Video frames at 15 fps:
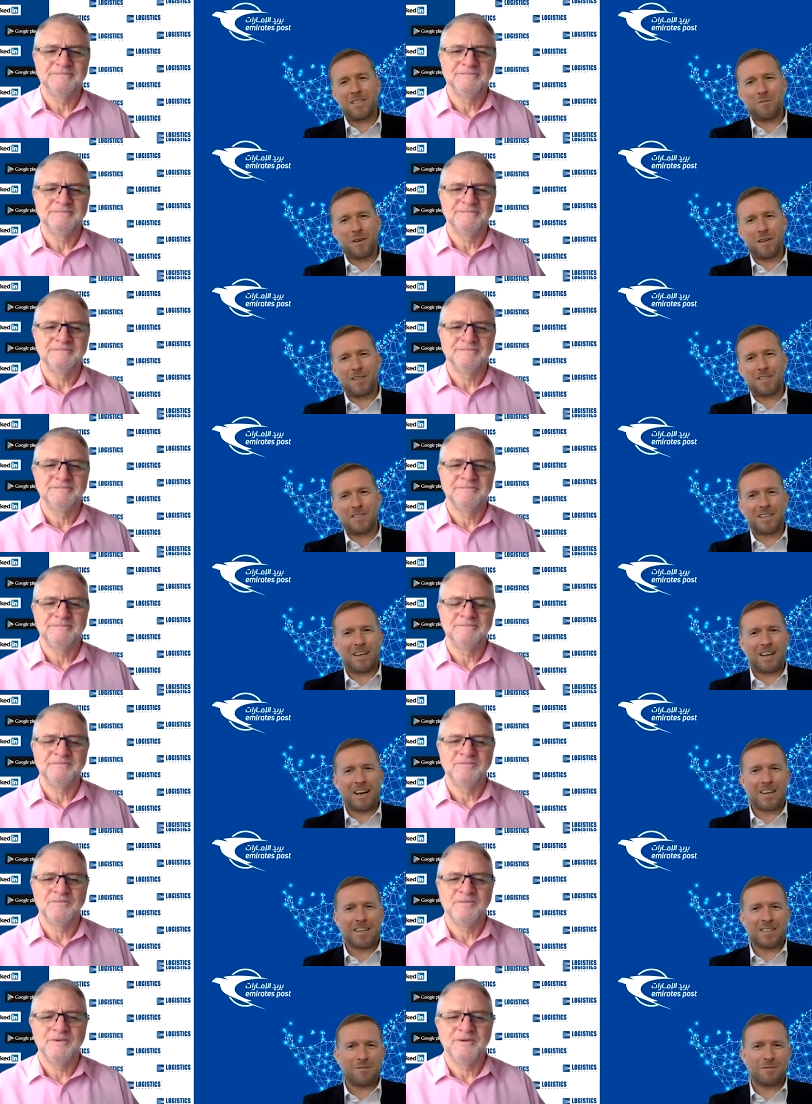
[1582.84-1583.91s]
Speaker 1: to be because the
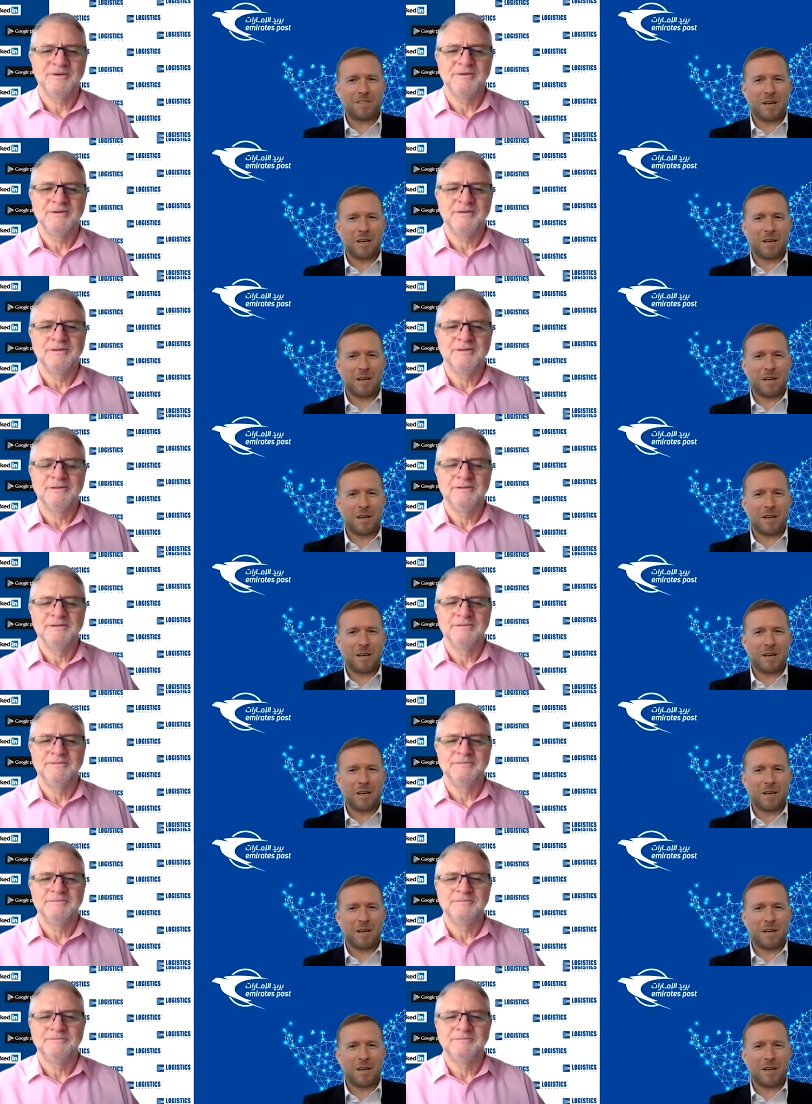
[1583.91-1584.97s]
collective teams
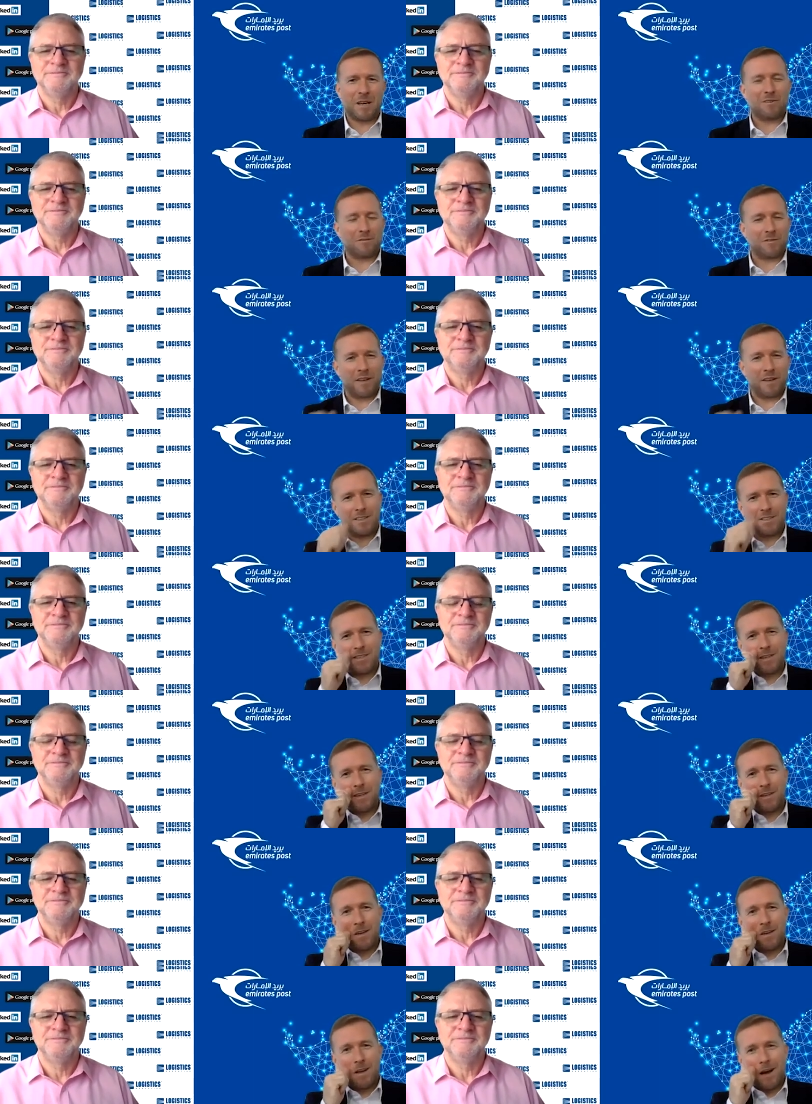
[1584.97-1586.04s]
that come out of that
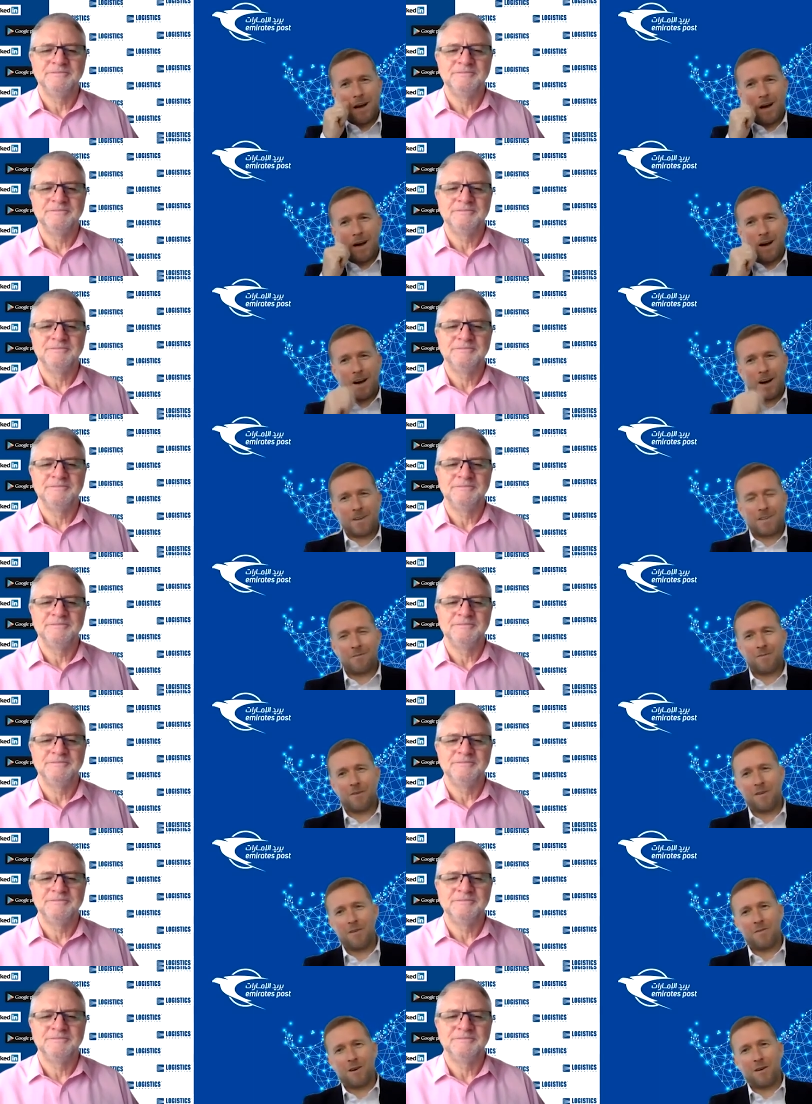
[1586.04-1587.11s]
are
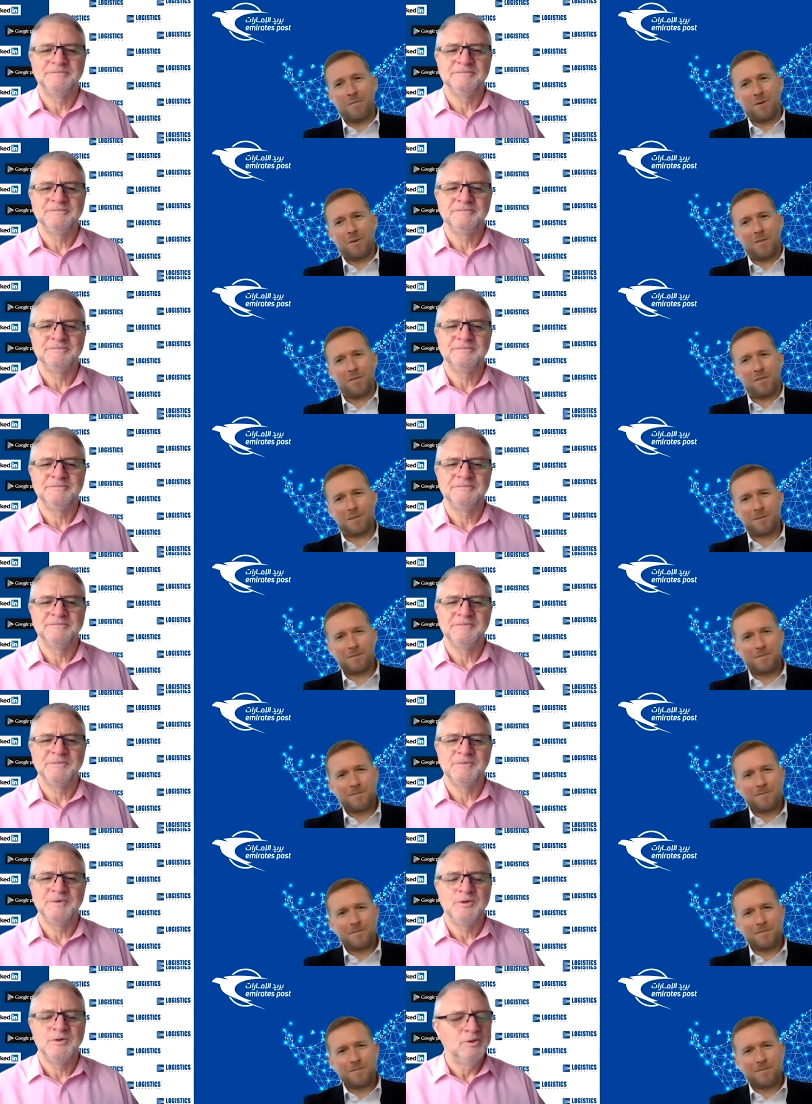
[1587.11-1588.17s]
very, very important
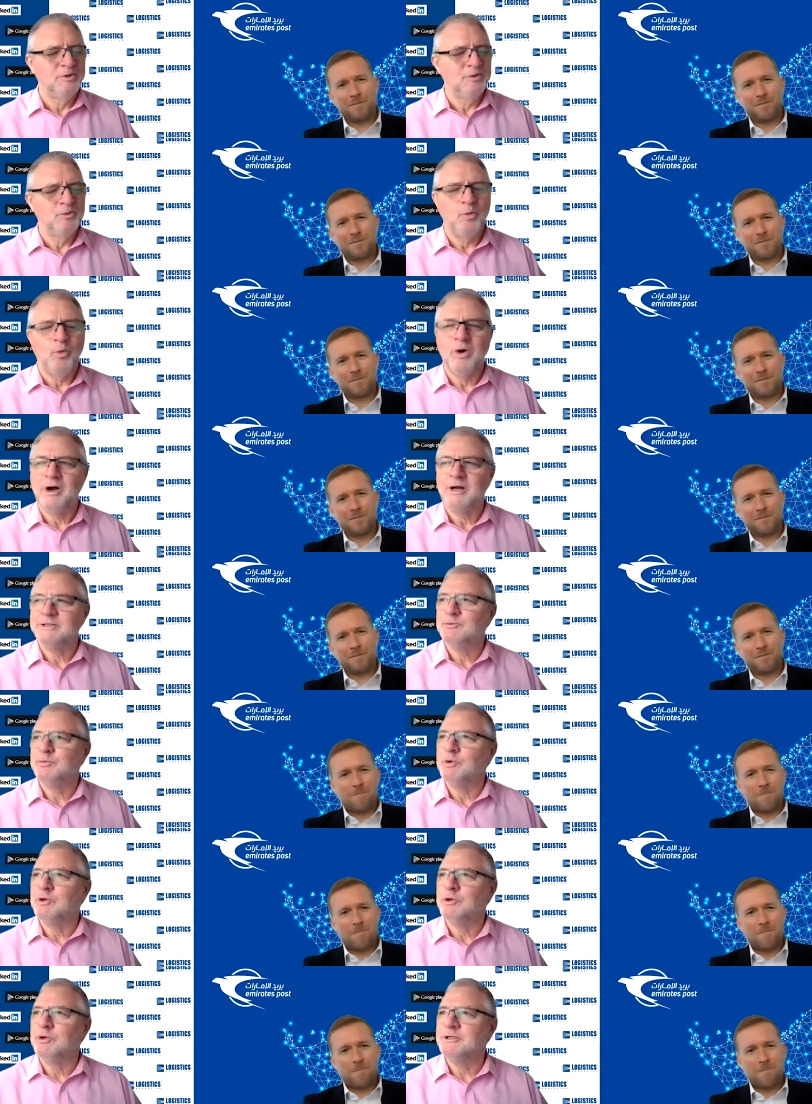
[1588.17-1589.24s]

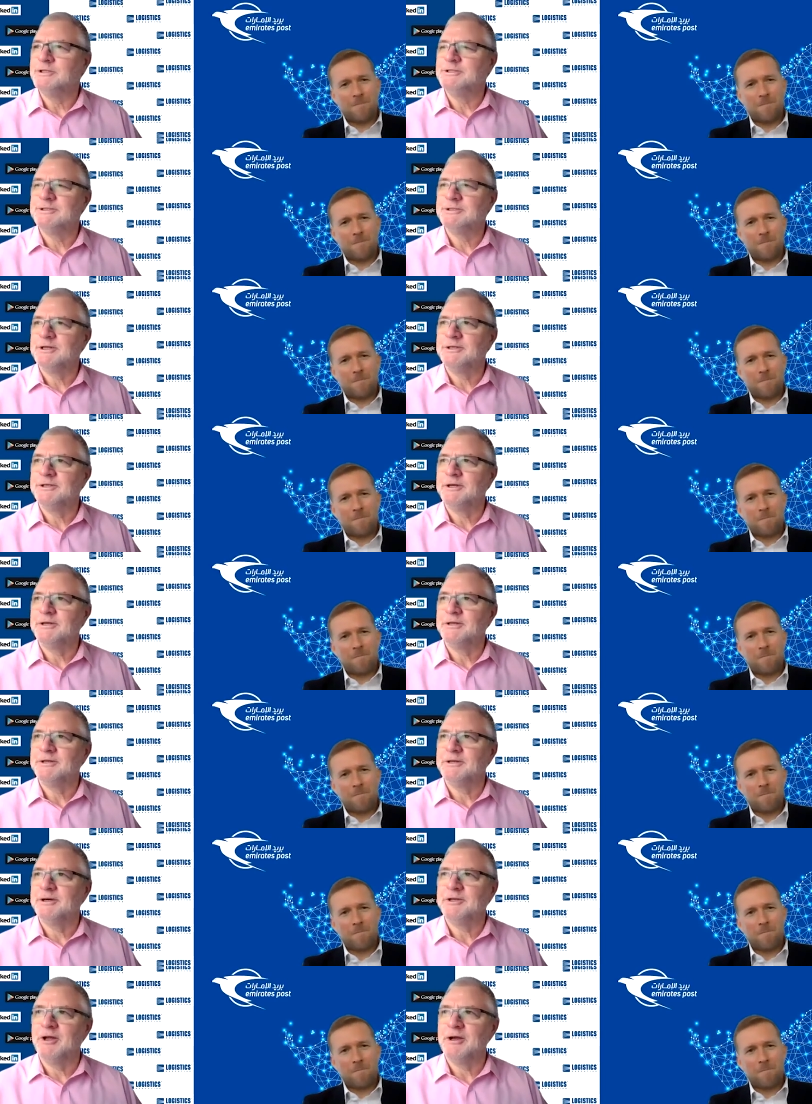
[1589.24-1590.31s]
Speaker 2: wise words.
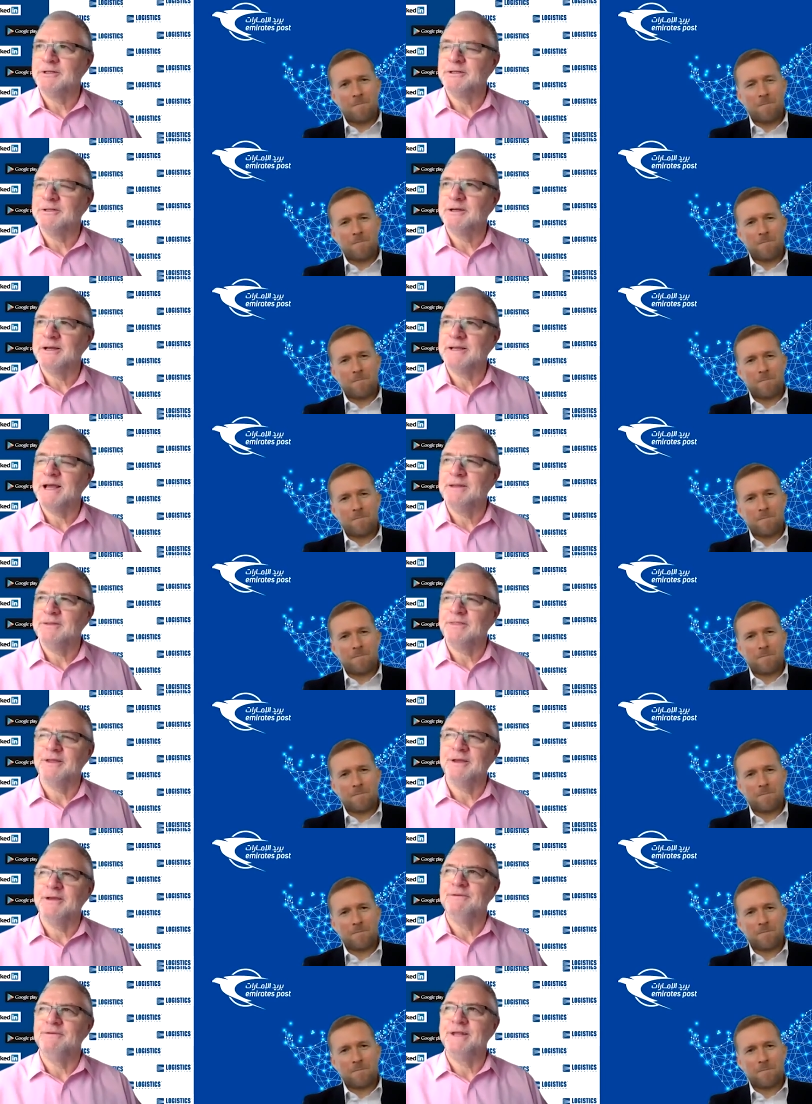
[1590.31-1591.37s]
I, would like. I can't
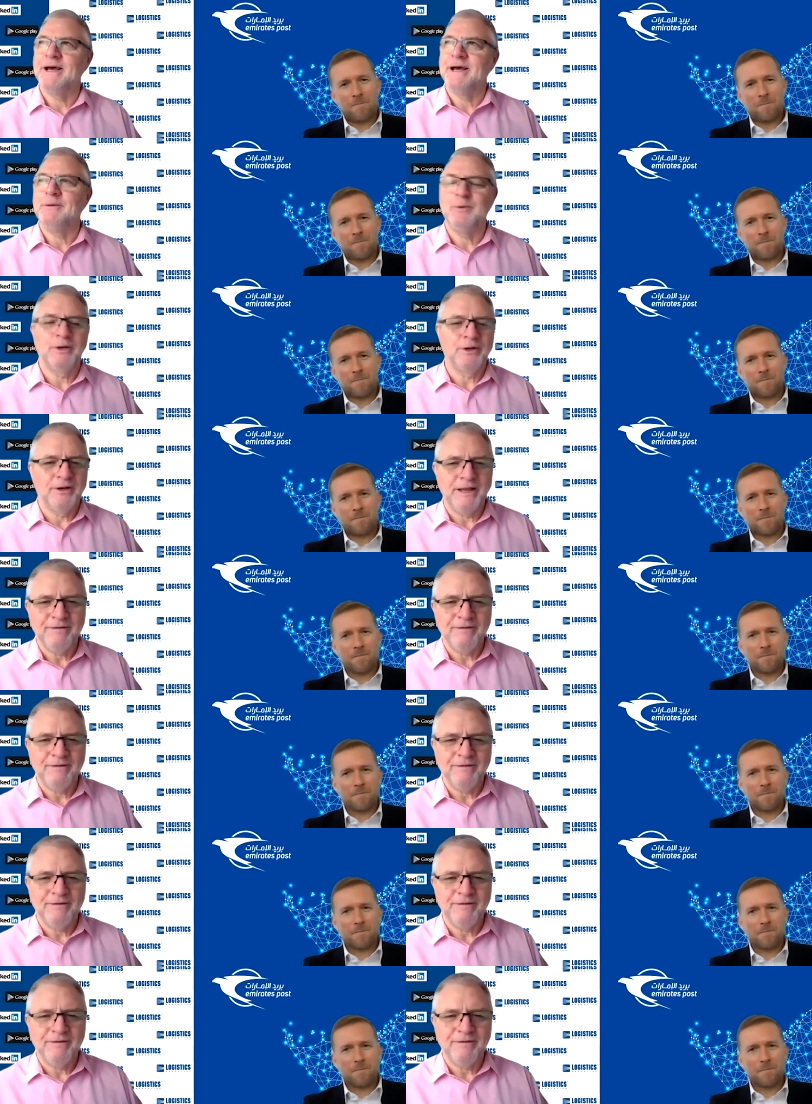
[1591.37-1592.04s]
think of a day when I